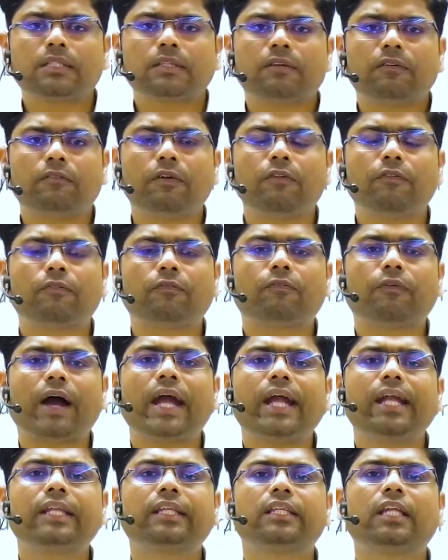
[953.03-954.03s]
we
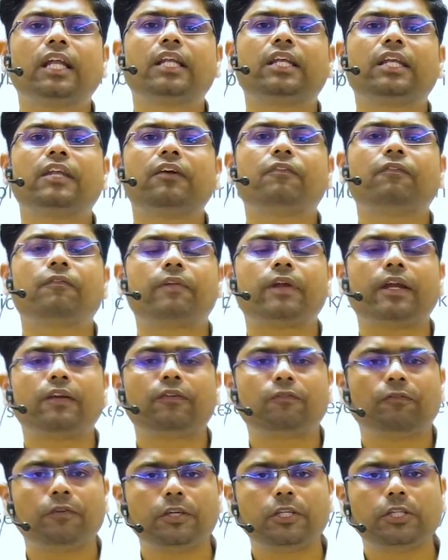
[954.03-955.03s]
find the different
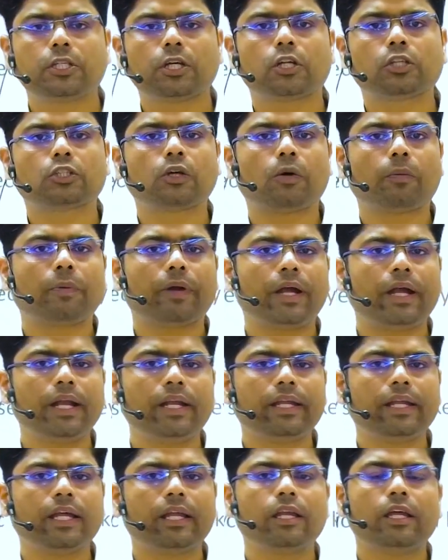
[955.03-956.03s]
features of
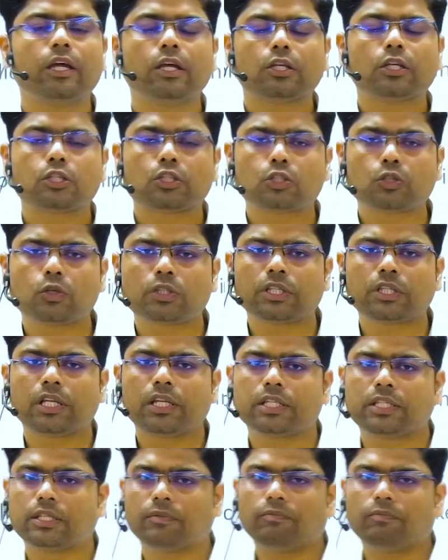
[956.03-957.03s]
Indian
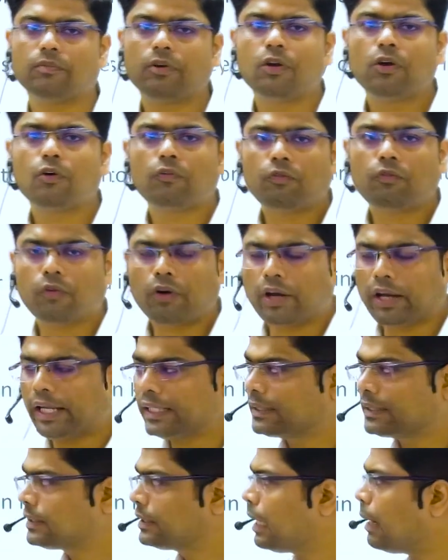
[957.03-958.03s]
socialism. For
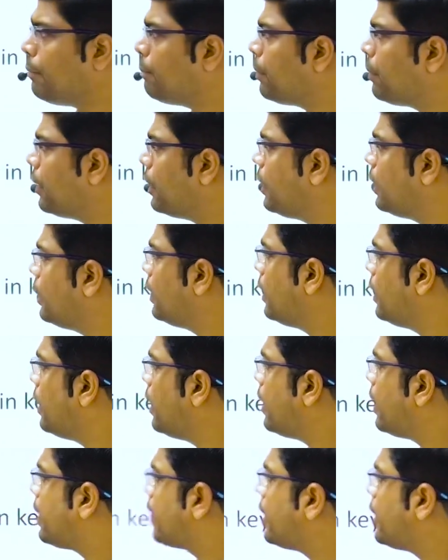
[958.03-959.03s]
example,
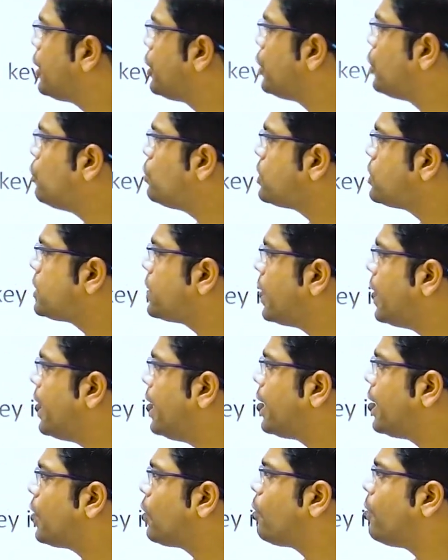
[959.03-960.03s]
reduce
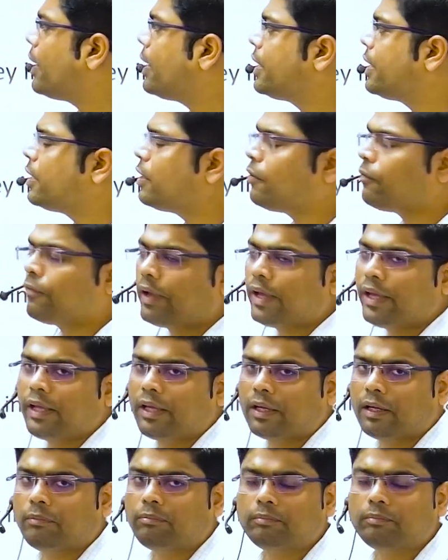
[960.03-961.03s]
inequality of
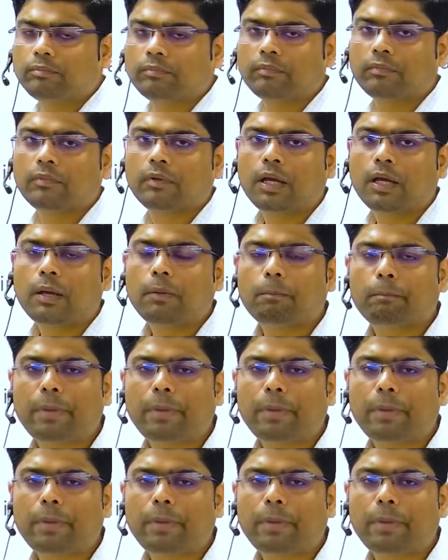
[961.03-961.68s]
income by